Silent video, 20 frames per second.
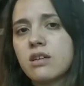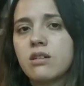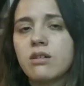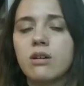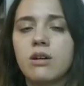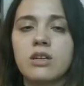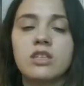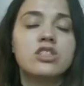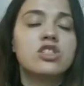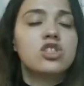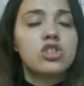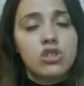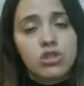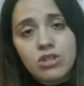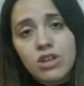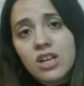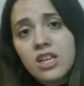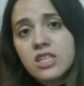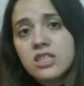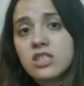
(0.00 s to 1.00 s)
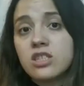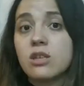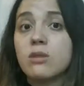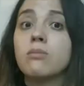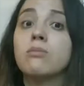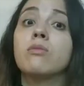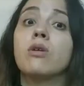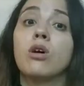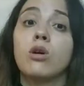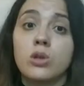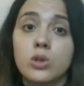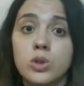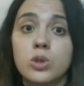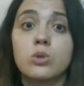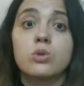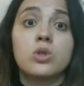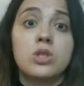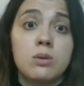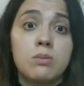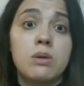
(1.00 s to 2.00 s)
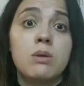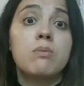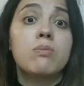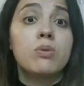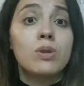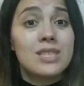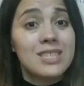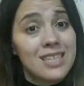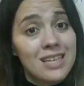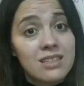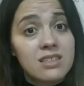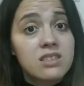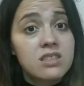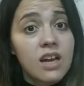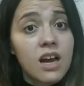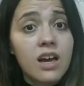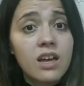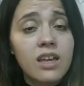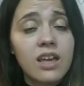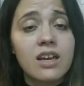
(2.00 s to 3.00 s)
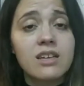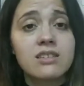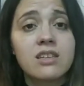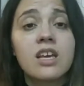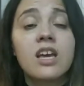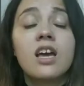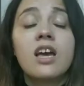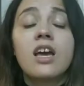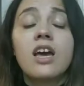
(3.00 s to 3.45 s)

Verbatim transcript: a journalist and also TV presenter, yes,